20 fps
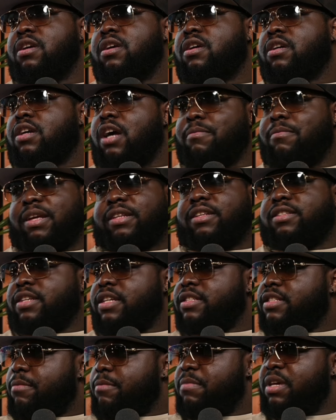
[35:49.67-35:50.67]
Come like, this
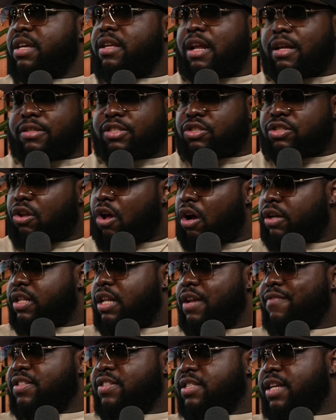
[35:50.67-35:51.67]
isn't me. And I just locked in
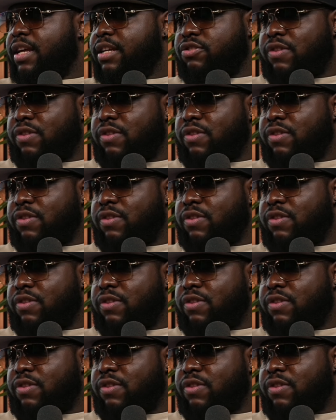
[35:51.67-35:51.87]
ever since.